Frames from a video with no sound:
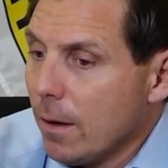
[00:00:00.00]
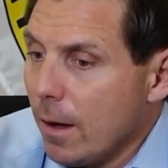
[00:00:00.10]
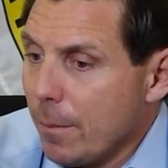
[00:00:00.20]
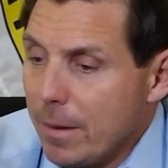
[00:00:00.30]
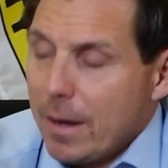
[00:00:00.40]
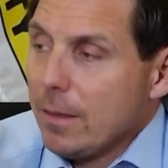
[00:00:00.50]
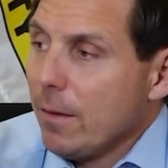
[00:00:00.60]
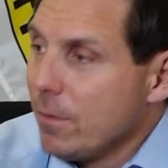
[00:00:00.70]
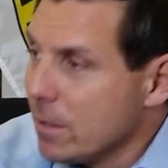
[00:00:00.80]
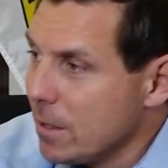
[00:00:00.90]
and I'd
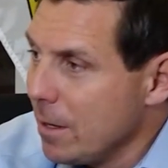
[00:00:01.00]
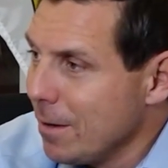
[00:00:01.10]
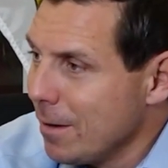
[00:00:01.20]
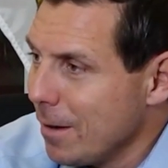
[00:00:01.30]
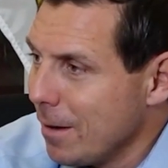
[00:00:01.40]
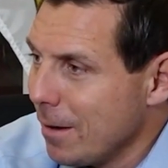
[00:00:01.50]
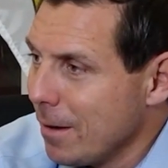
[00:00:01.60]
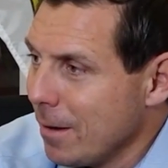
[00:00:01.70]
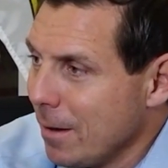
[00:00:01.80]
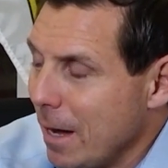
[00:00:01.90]
love to see
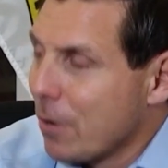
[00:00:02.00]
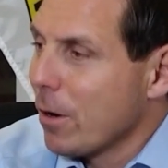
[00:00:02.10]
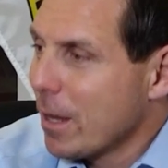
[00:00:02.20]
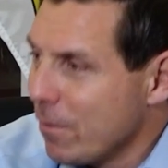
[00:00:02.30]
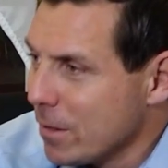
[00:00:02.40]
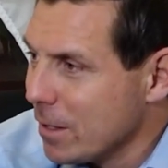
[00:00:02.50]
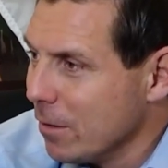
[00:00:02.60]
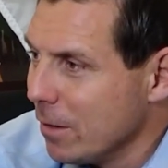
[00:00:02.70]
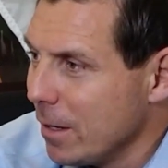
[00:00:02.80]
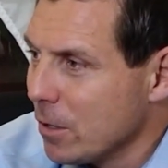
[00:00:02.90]
a cricket
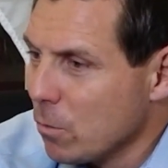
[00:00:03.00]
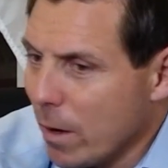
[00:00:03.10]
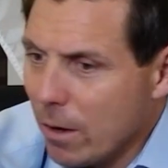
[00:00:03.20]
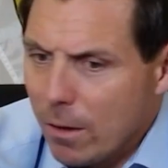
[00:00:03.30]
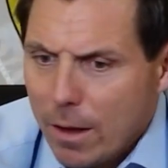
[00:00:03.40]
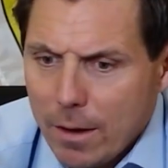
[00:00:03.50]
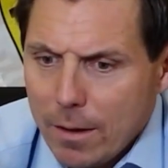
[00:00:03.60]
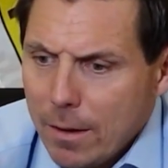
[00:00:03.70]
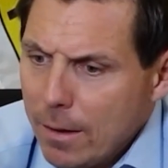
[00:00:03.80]
facility as well.